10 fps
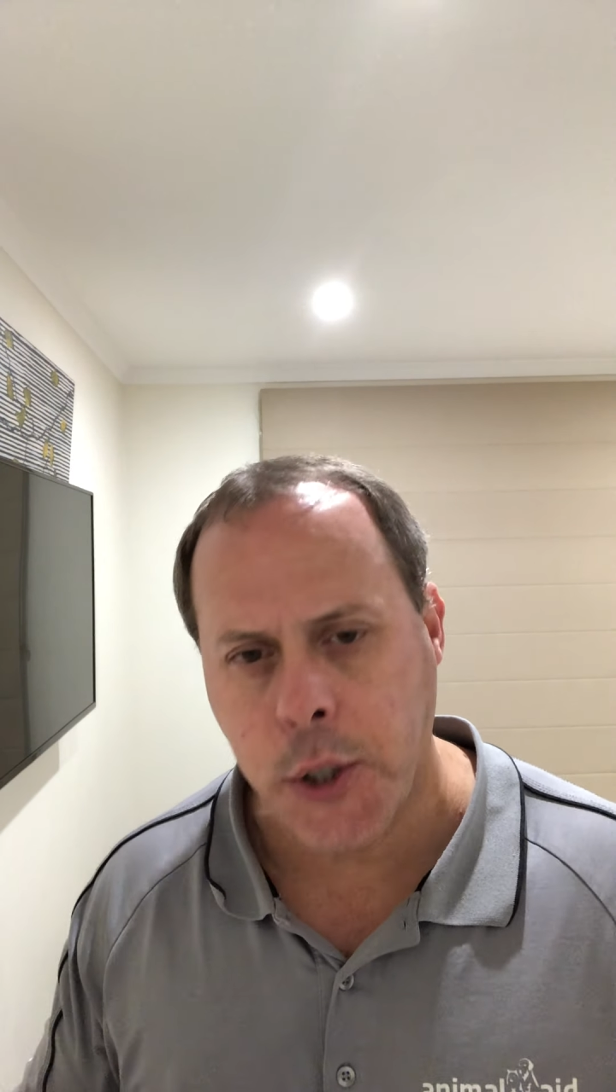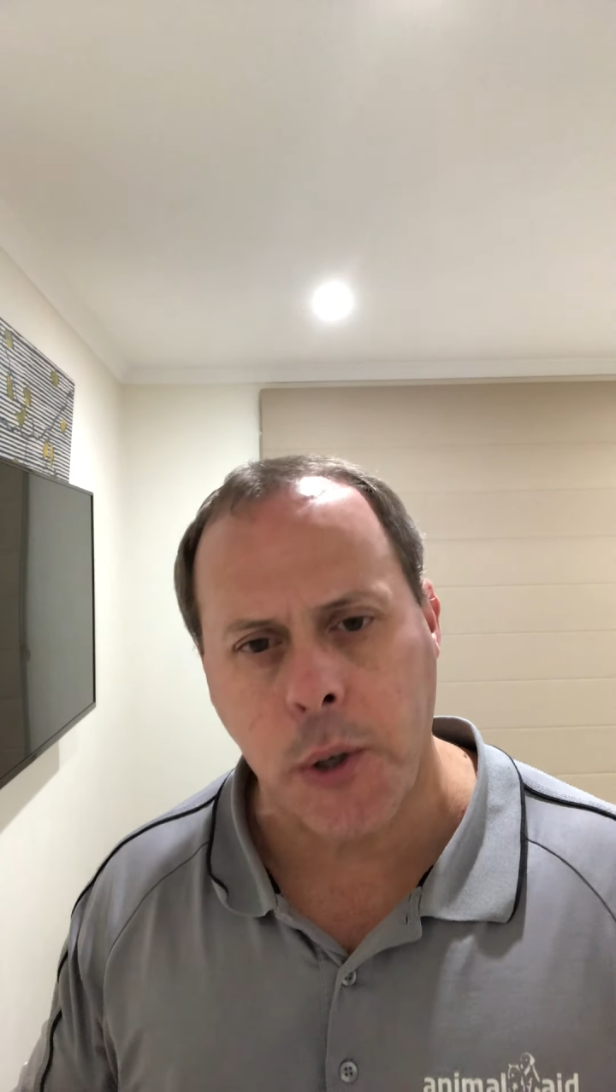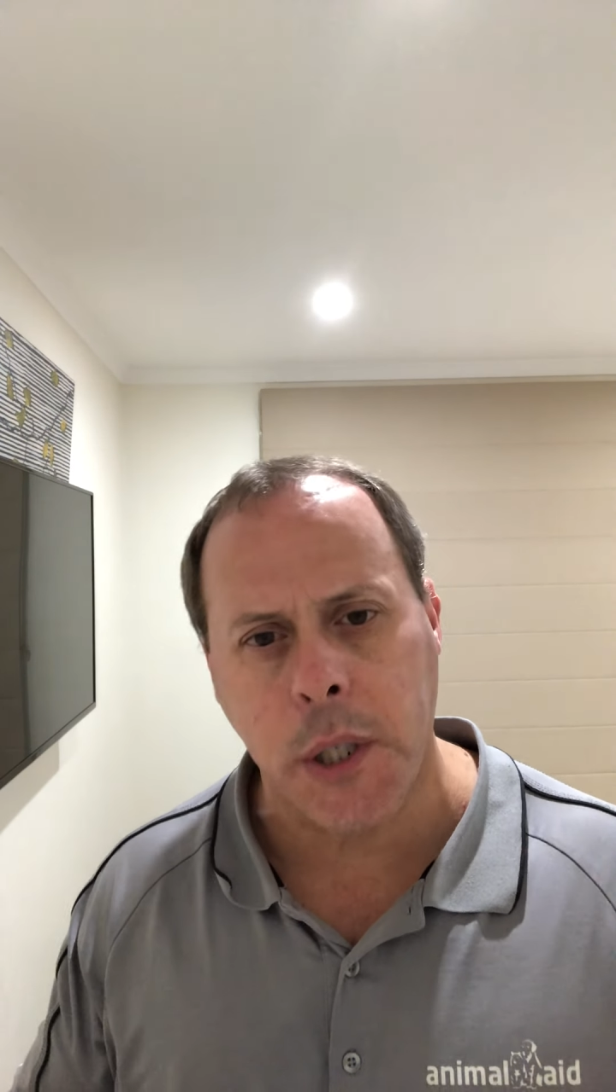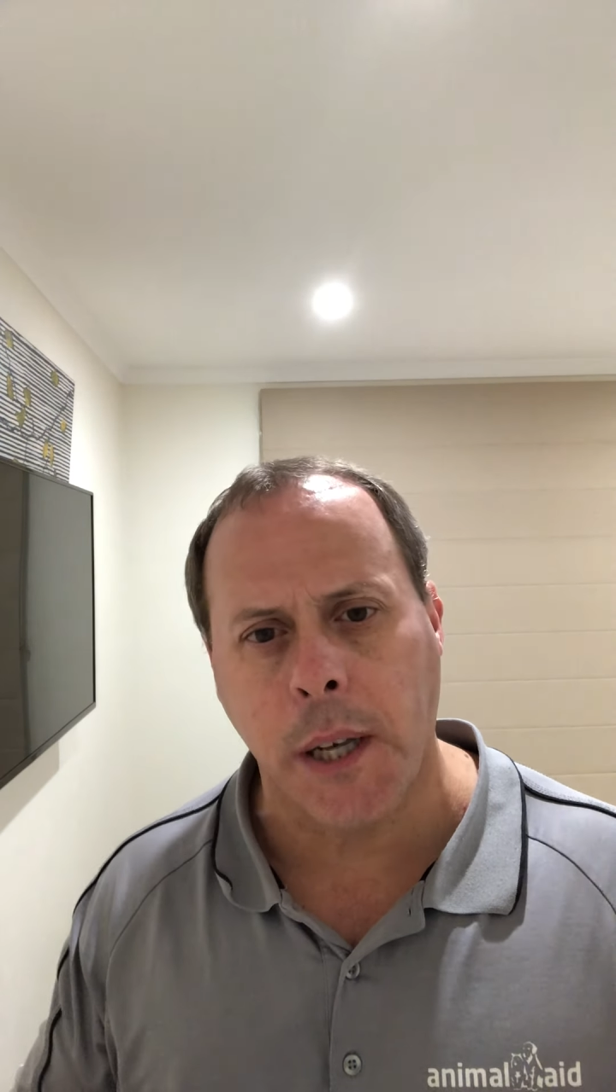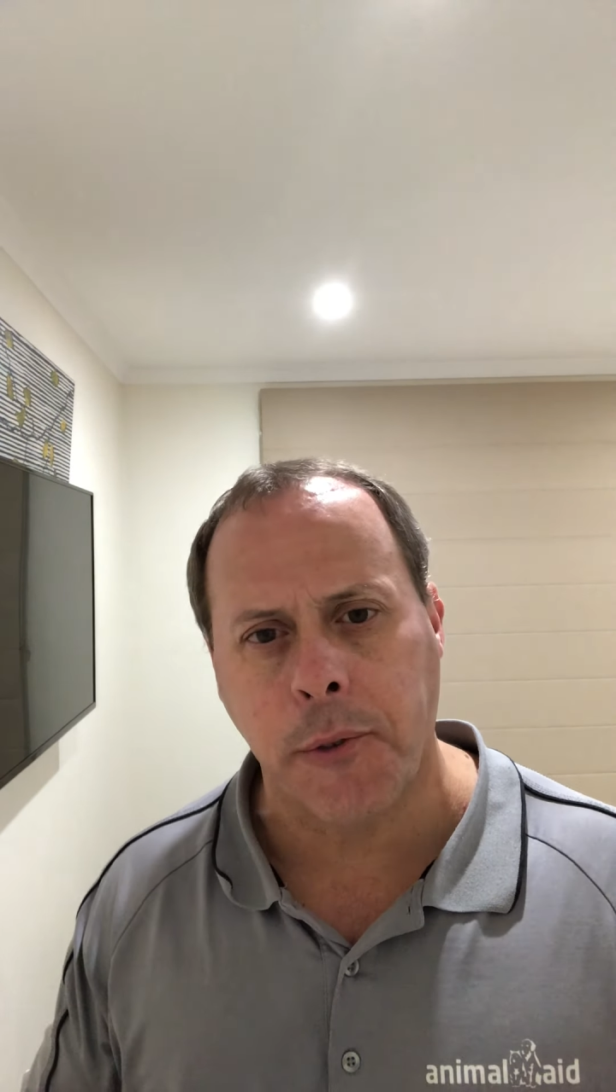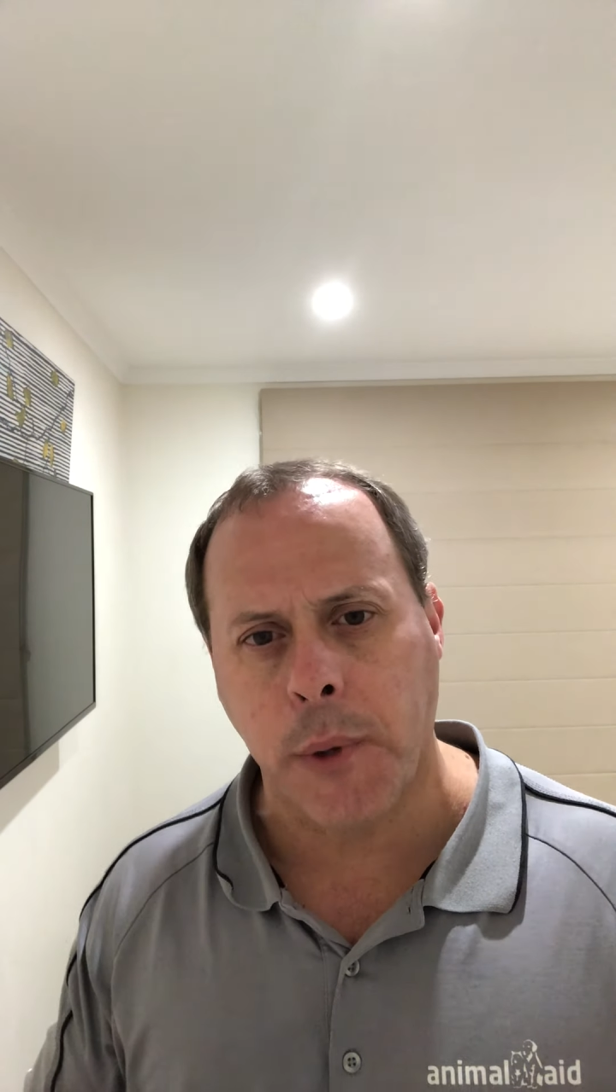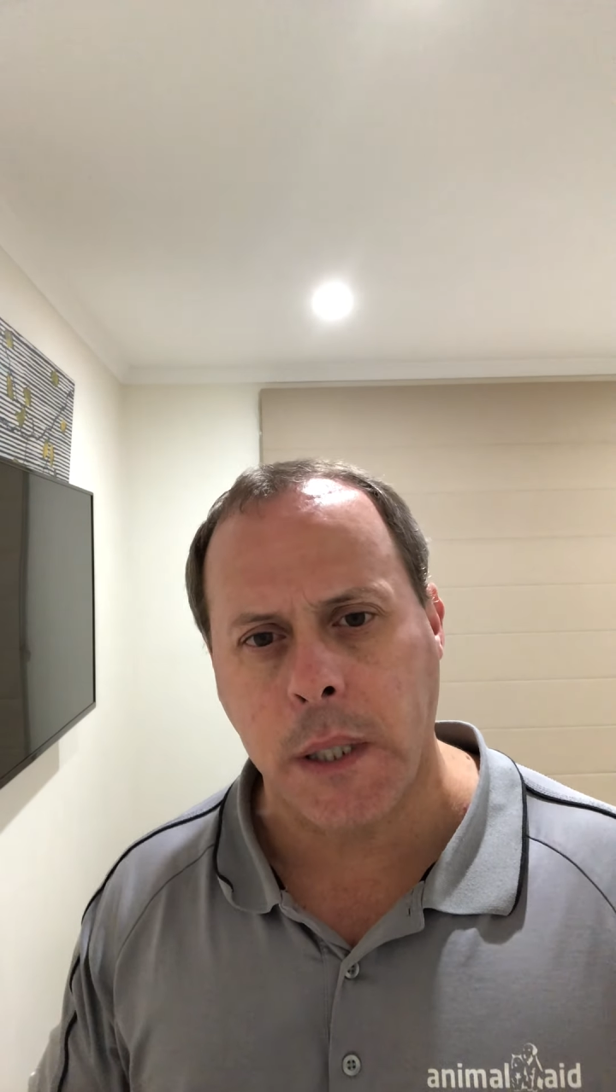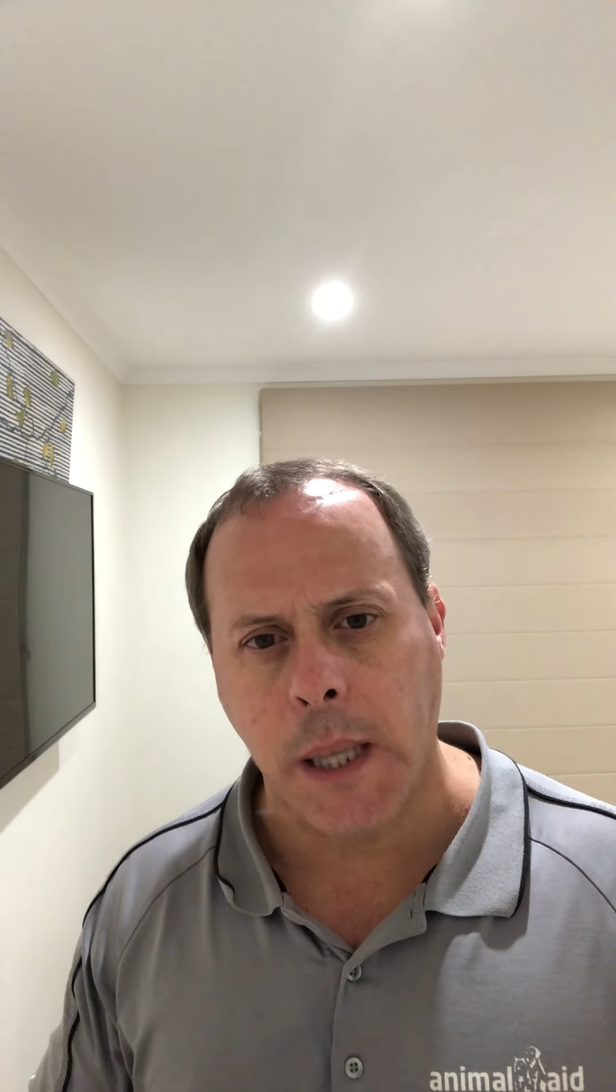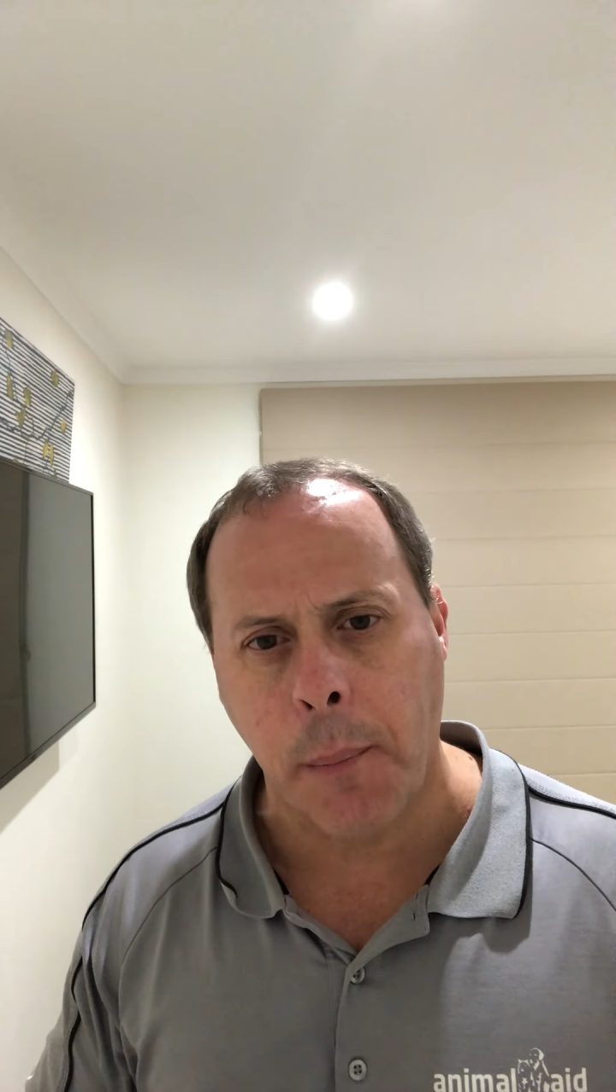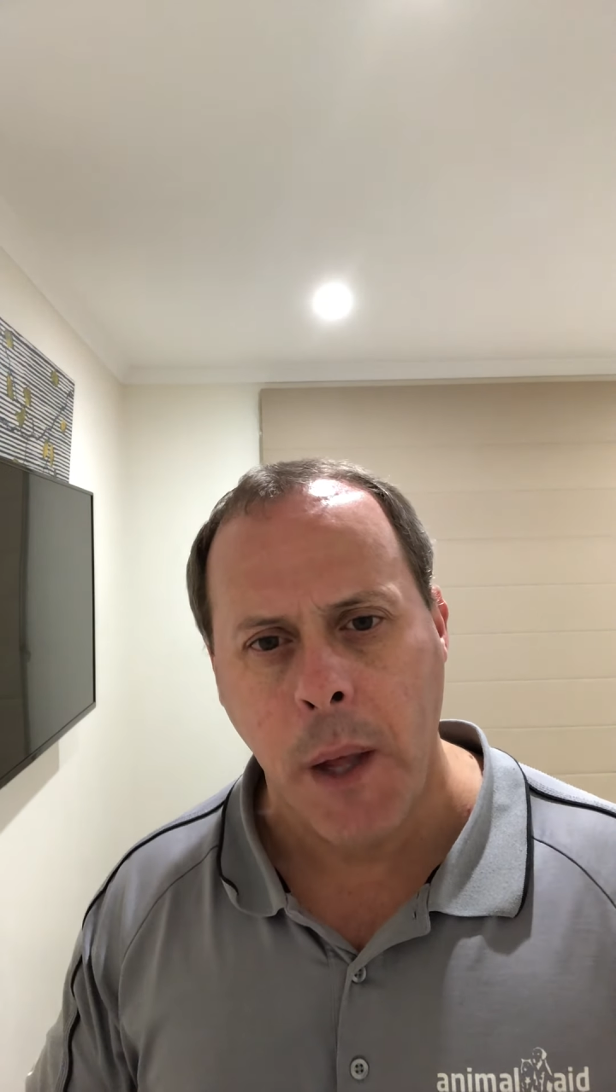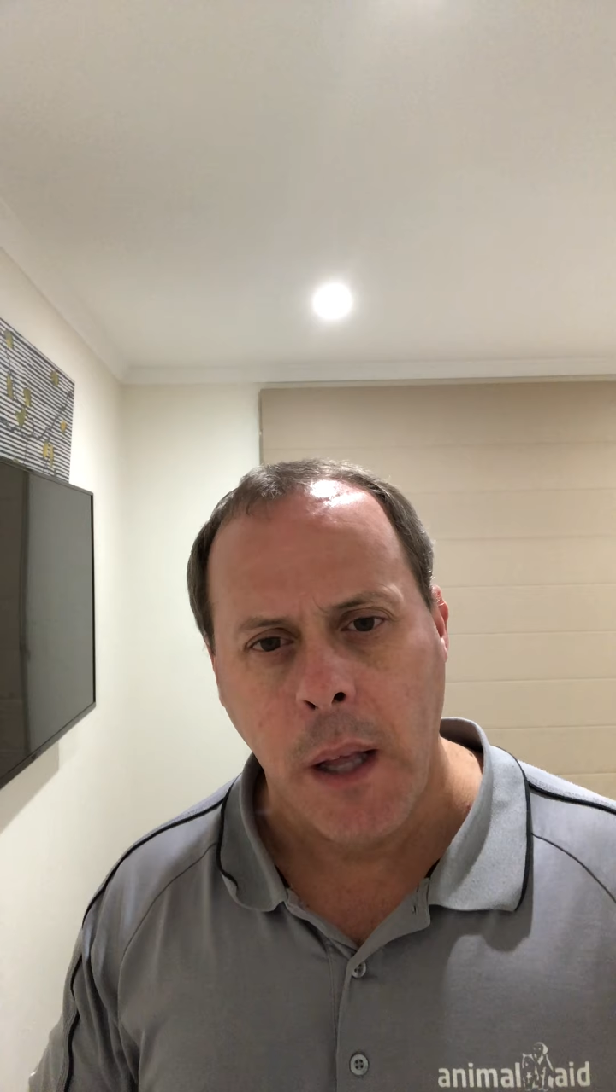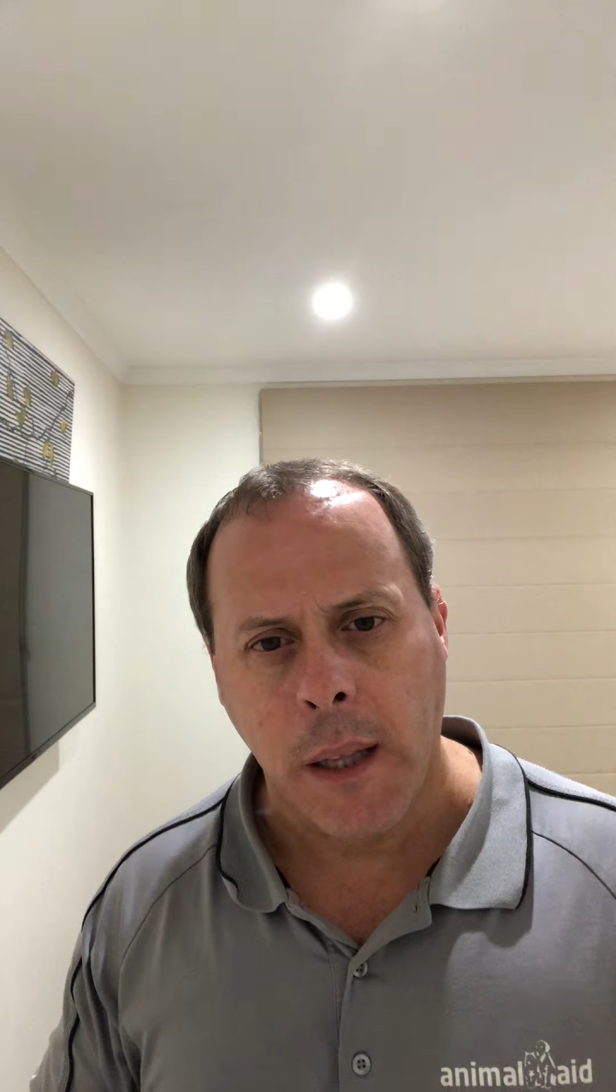you just have to accept